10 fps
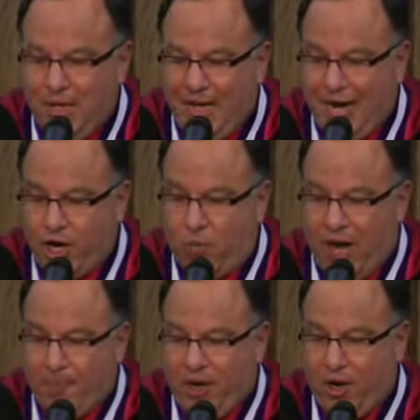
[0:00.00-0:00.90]
and I know
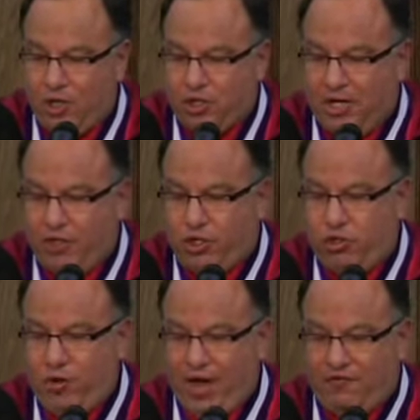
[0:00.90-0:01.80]
my parents and the
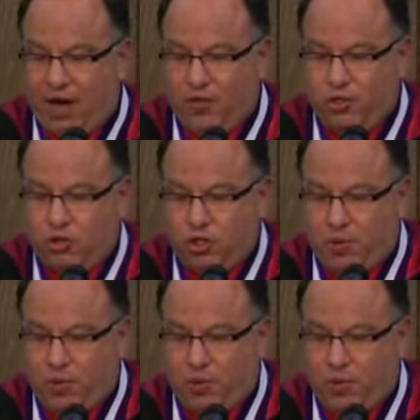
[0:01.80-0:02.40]
two grandfathers whose